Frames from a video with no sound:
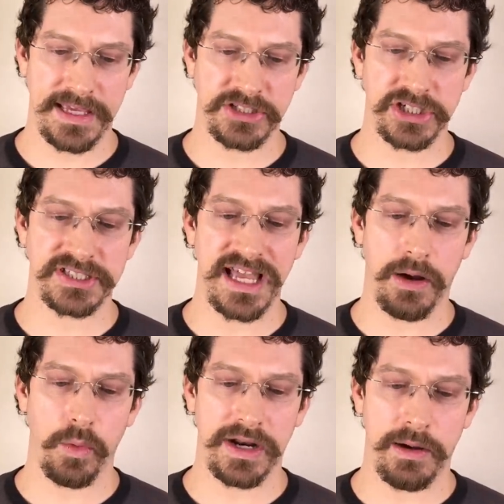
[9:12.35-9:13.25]
it's just
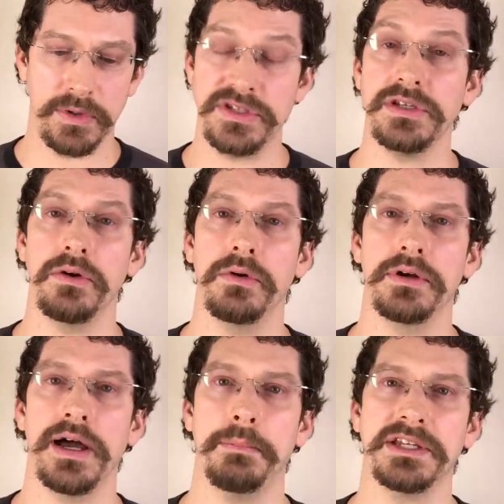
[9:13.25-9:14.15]
not what I would do
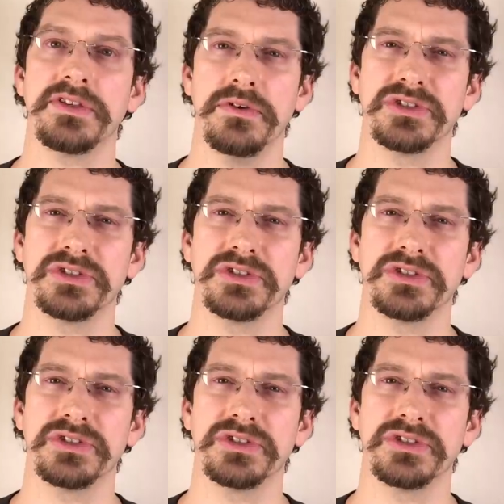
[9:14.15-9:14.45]
because of